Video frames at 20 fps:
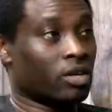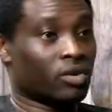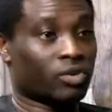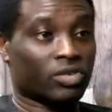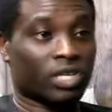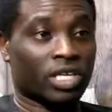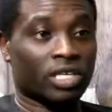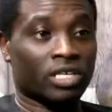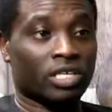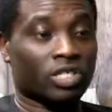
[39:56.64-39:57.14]

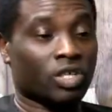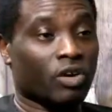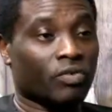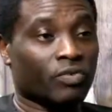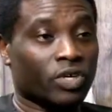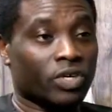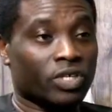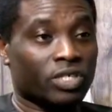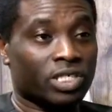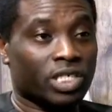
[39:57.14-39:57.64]
you say this
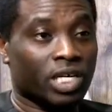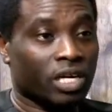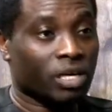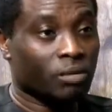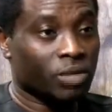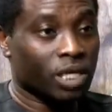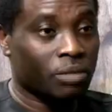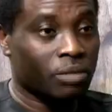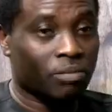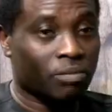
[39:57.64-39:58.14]
governor is
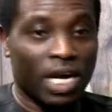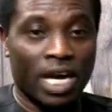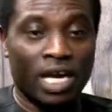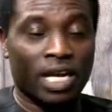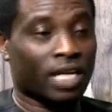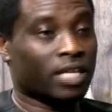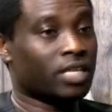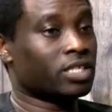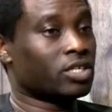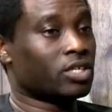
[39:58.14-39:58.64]
terribly
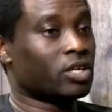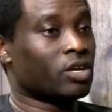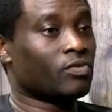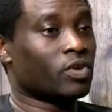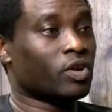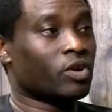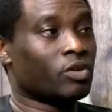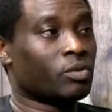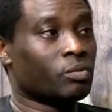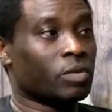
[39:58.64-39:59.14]
bad, and this
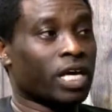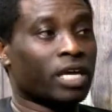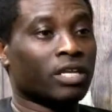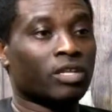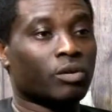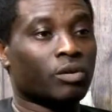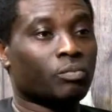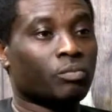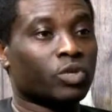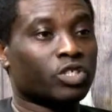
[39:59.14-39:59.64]
governor
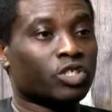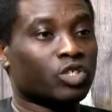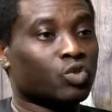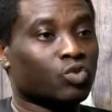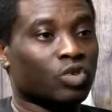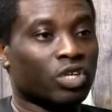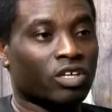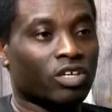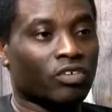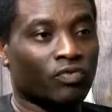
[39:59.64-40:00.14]
end up
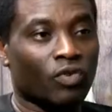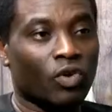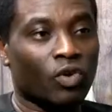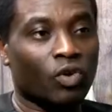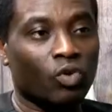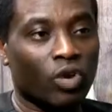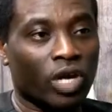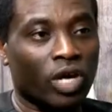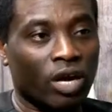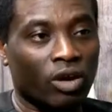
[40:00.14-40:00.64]
putting
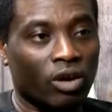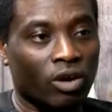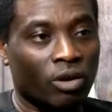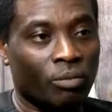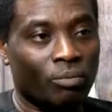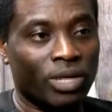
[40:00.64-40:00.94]
24 local